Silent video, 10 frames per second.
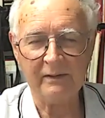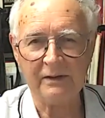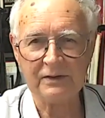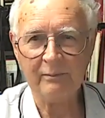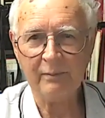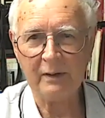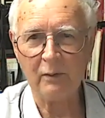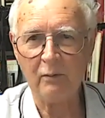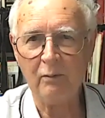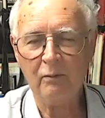and some
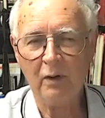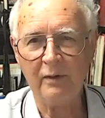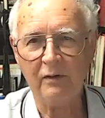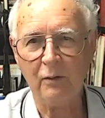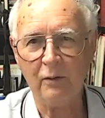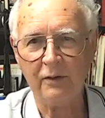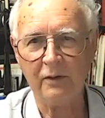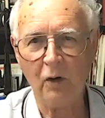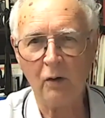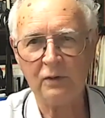people probably thought that
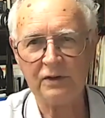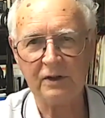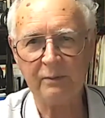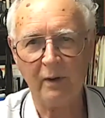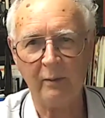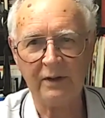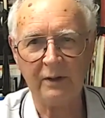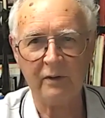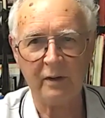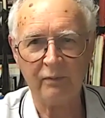God was
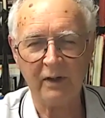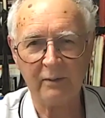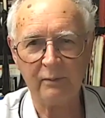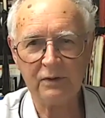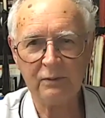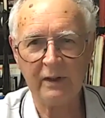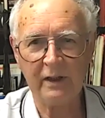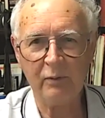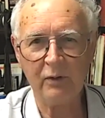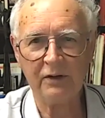experimenting with a platypus when
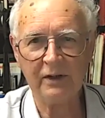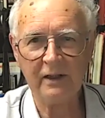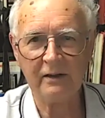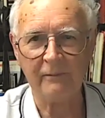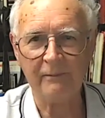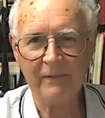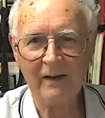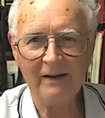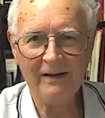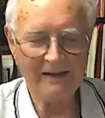he put it together.
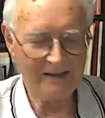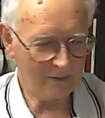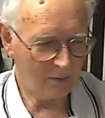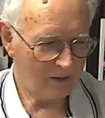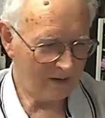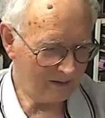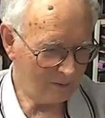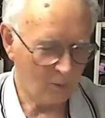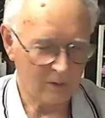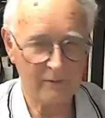
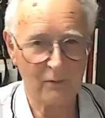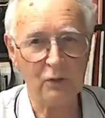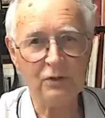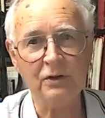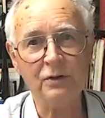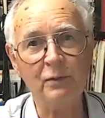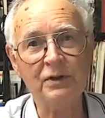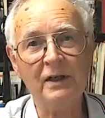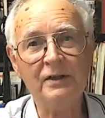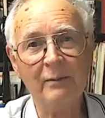Or the evolutionists would
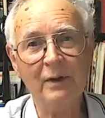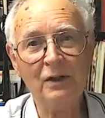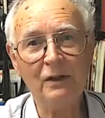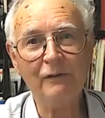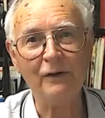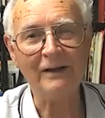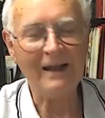say something different.